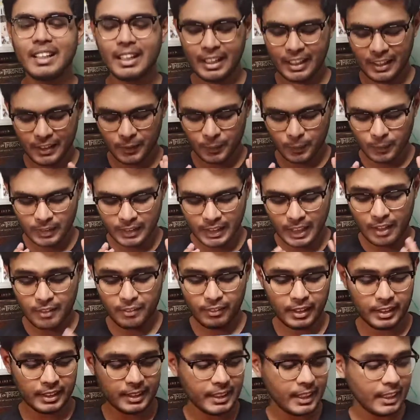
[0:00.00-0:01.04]
I don't have
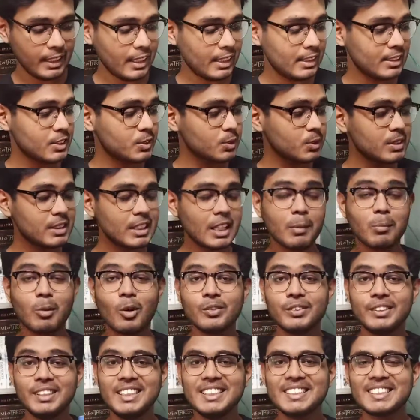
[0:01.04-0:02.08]
anything else to say
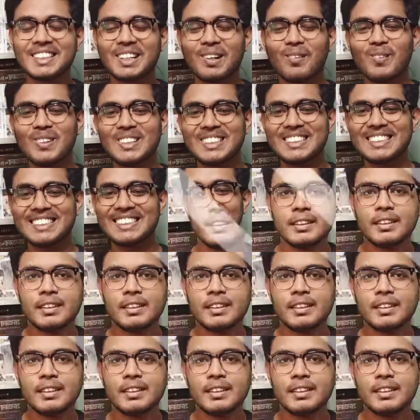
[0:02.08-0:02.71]
about these covers.